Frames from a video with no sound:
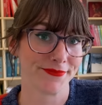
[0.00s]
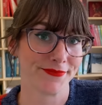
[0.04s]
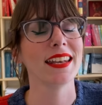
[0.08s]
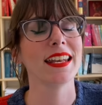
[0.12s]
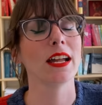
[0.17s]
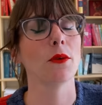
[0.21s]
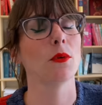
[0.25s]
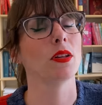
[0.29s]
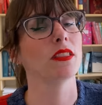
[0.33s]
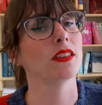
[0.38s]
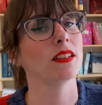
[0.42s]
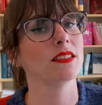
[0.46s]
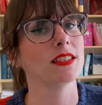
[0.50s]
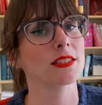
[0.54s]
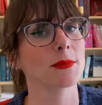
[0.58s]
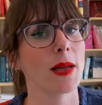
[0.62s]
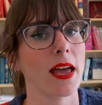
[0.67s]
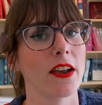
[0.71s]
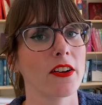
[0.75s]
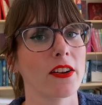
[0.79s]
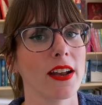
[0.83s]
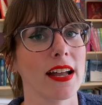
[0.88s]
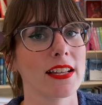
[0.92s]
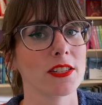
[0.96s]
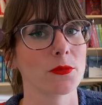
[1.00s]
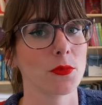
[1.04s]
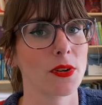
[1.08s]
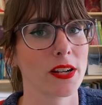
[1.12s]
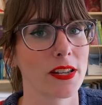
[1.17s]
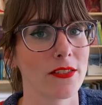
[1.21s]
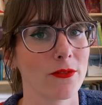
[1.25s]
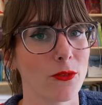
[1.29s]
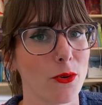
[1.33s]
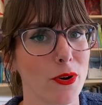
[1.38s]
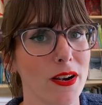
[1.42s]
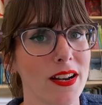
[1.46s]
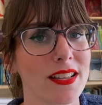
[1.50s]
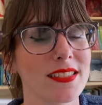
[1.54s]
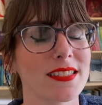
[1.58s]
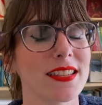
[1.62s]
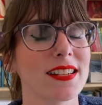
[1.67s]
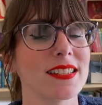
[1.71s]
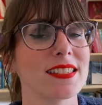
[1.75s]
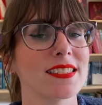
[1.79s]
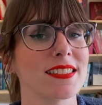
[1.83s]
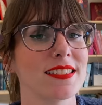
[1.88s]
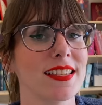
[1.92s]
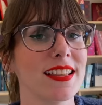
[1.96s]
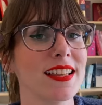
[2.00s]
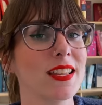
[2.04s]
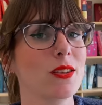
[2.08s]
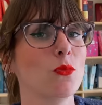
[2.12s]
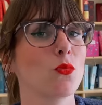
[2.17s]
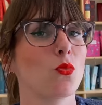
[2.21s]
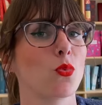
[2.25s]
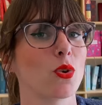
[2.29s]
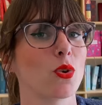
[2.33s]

Now, one thing this pattern has working for it is that it's knit in